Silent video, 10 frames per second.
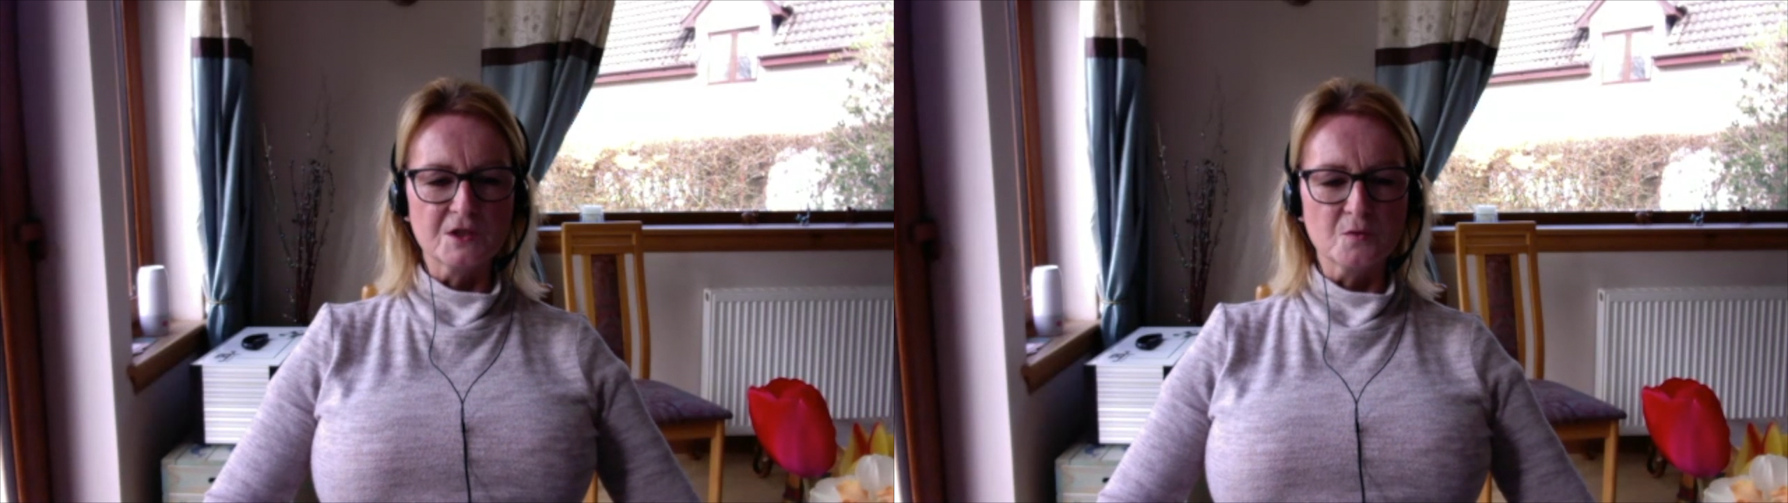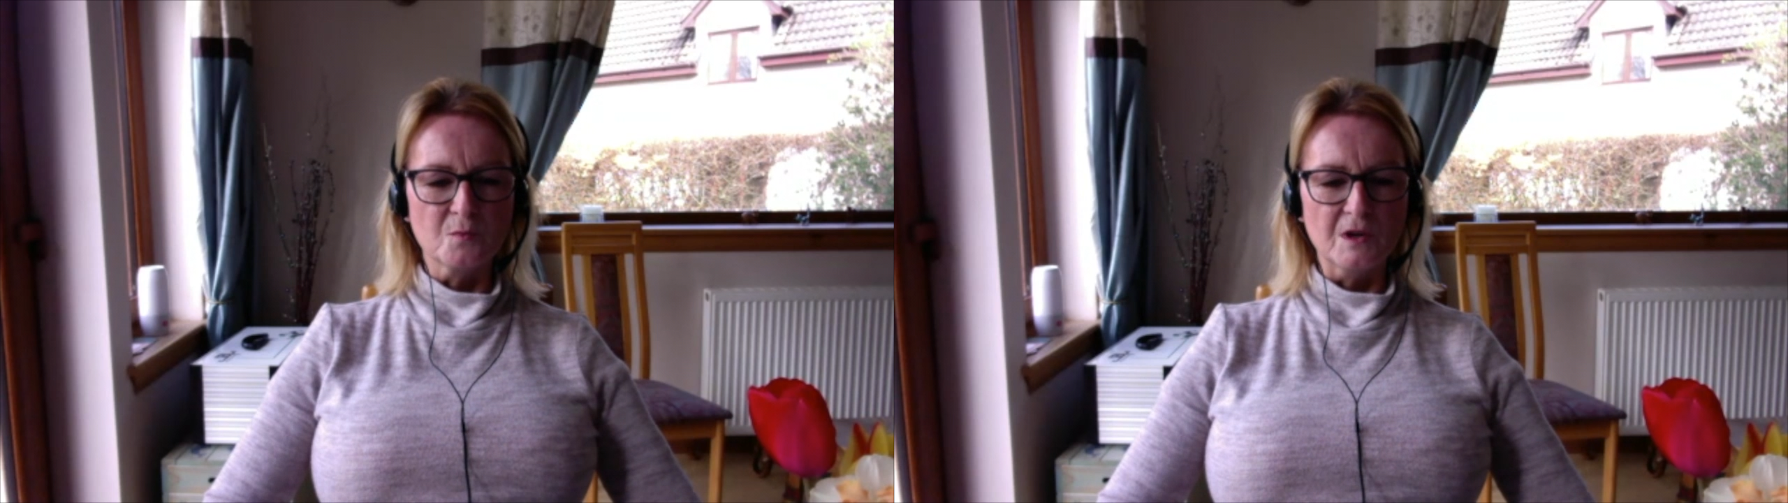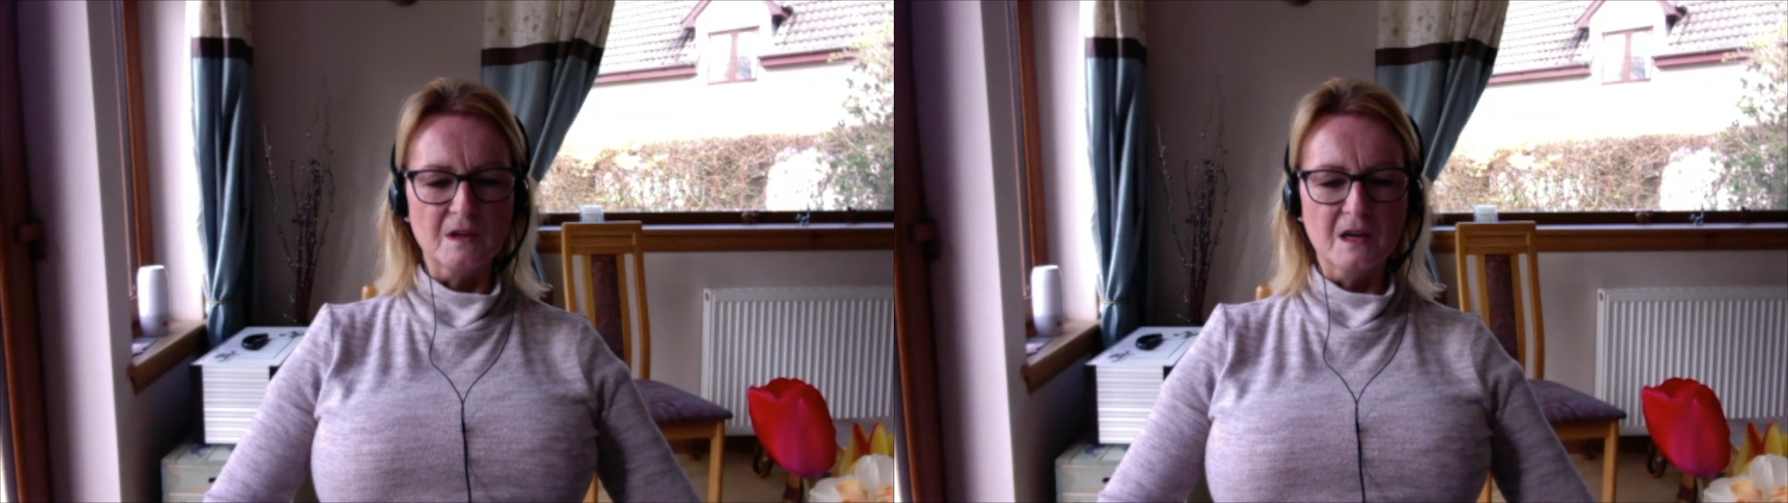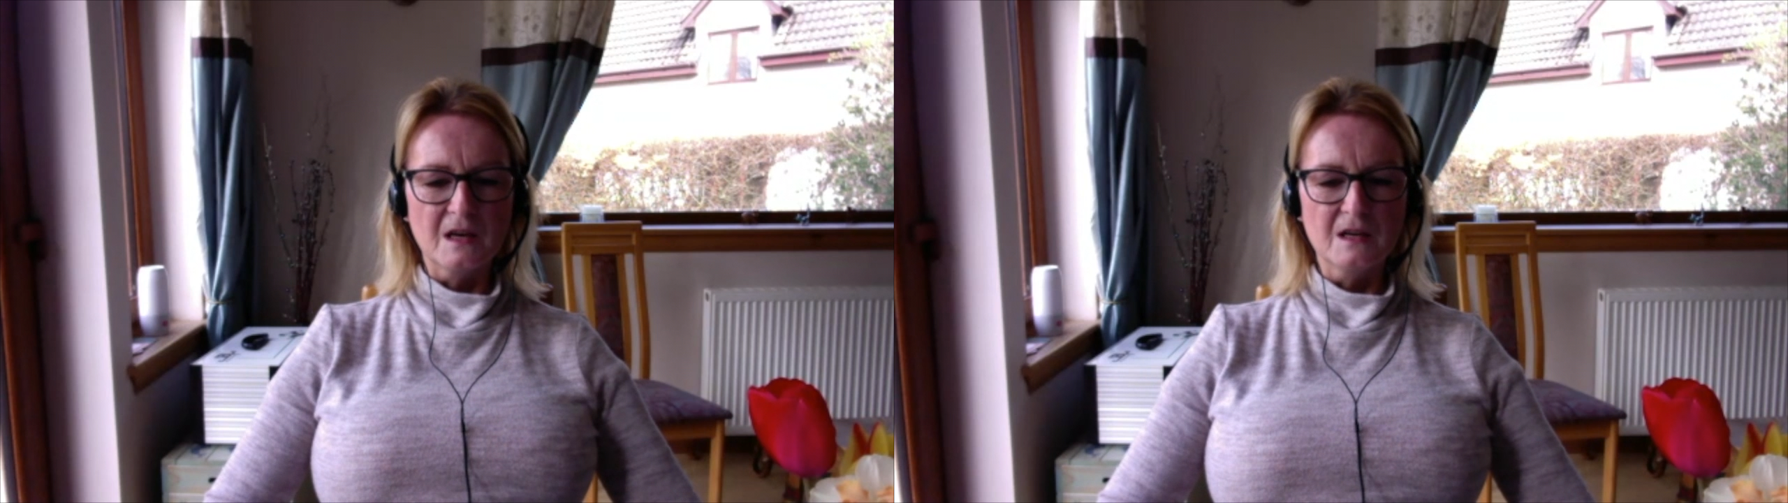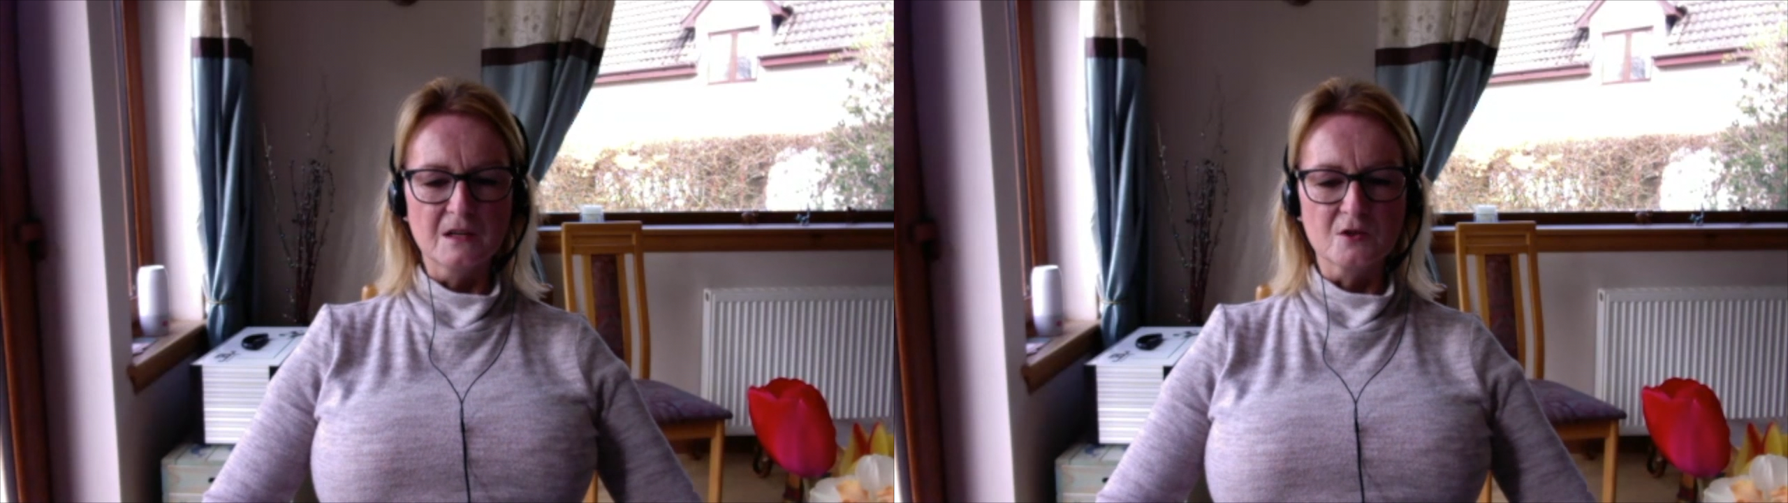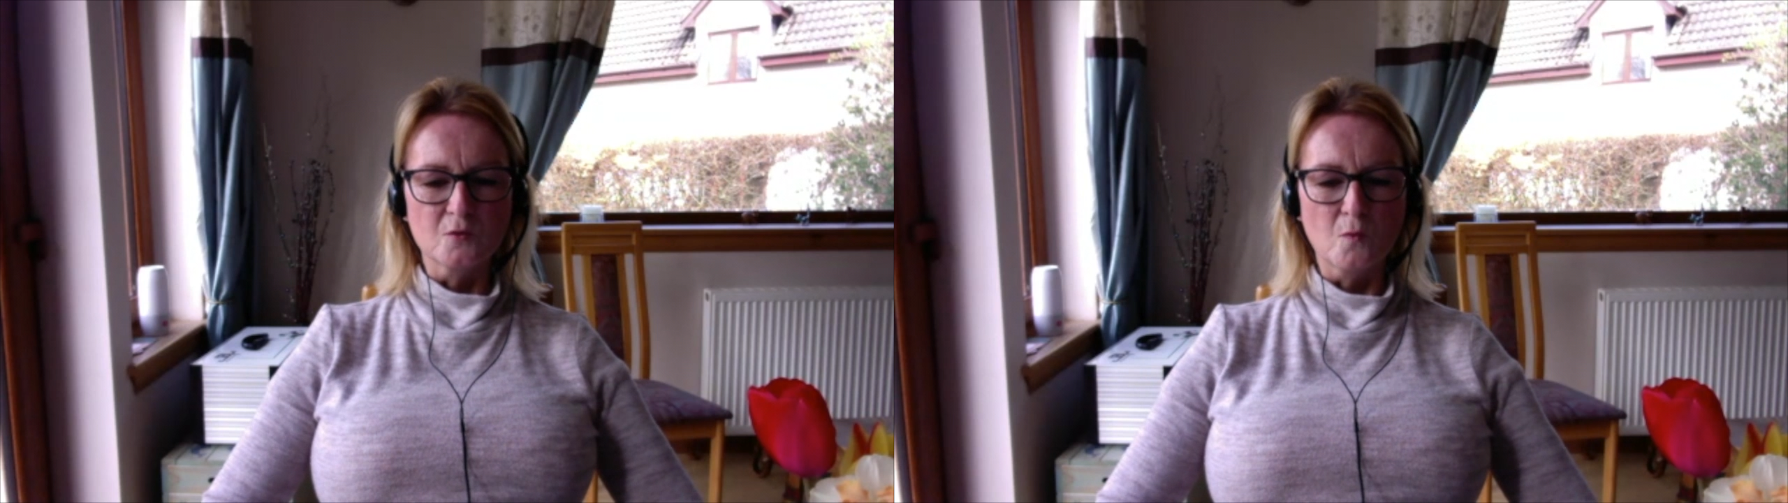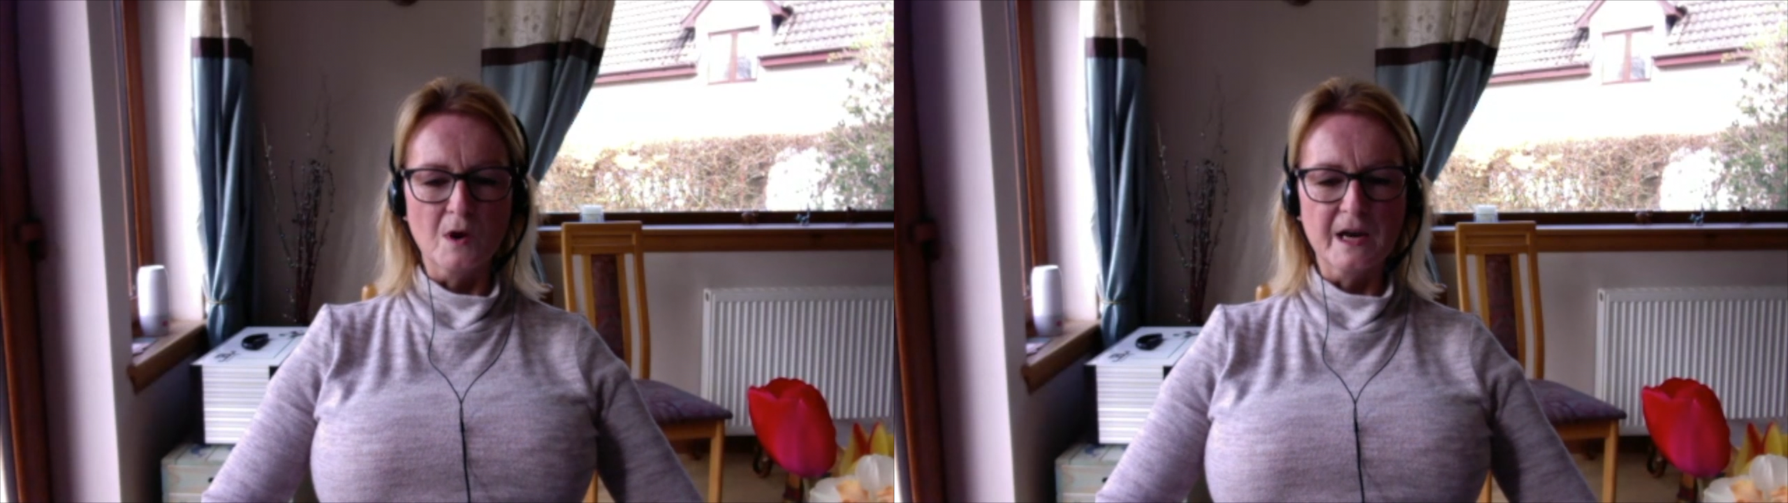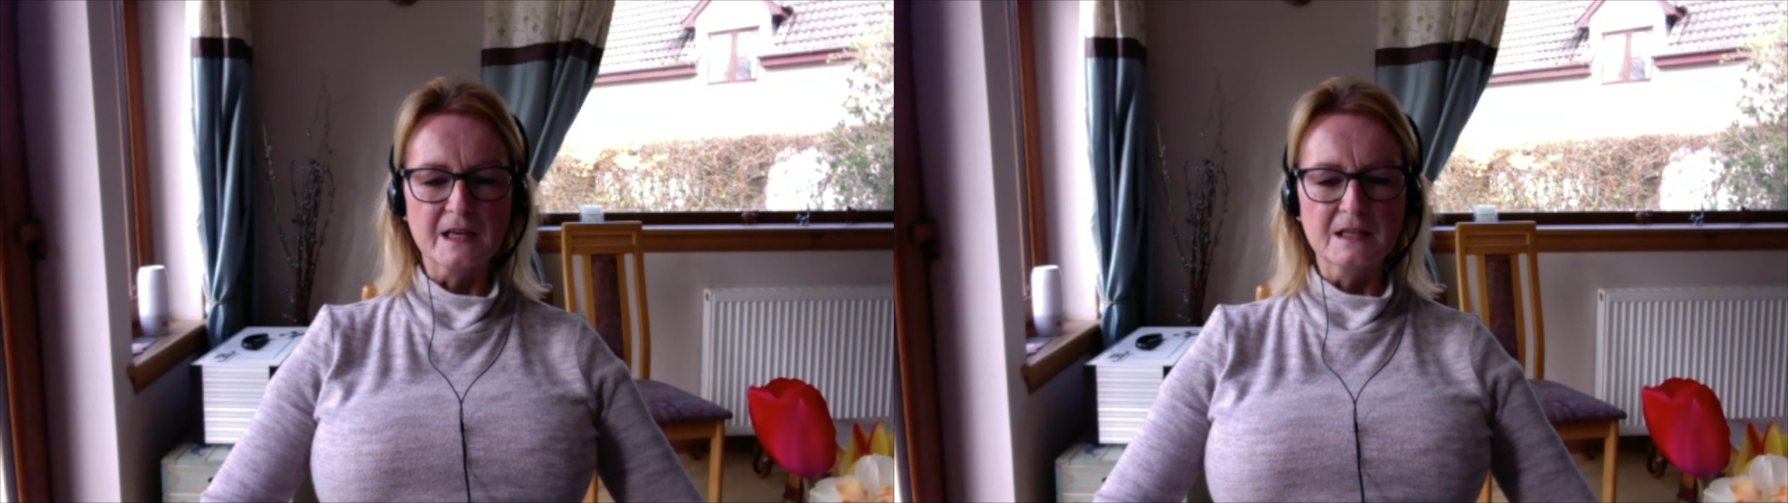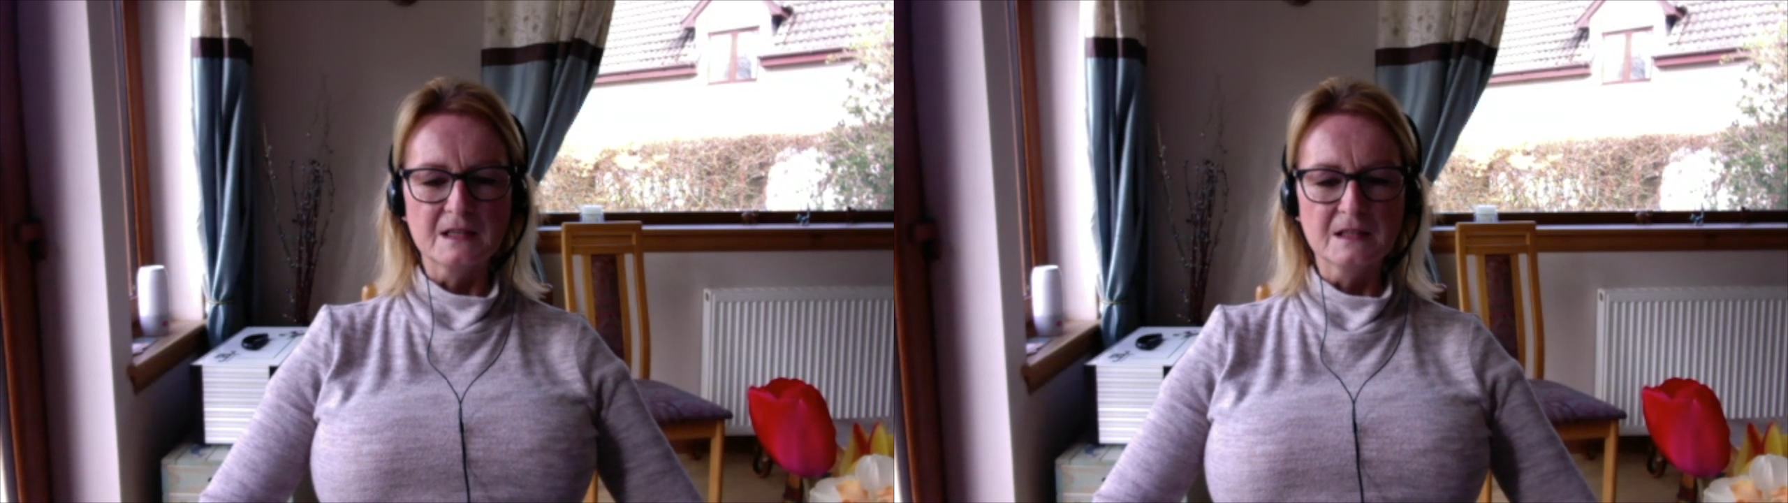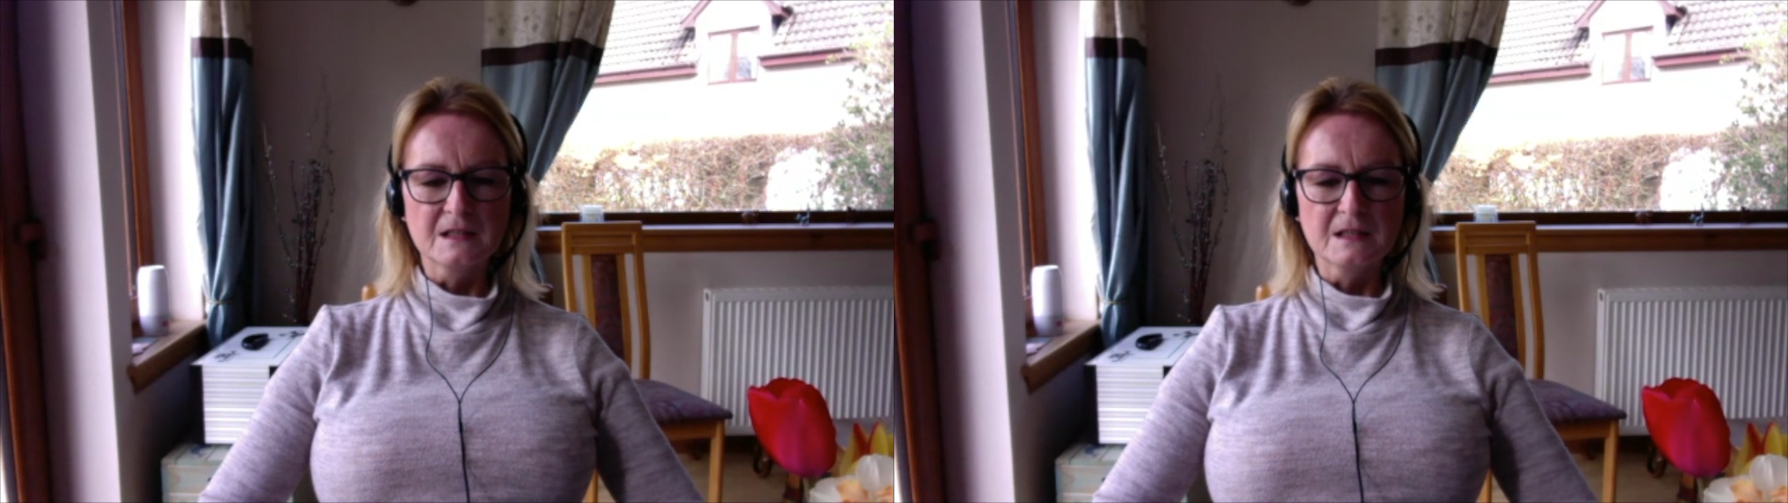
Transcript: you breathe in and to widen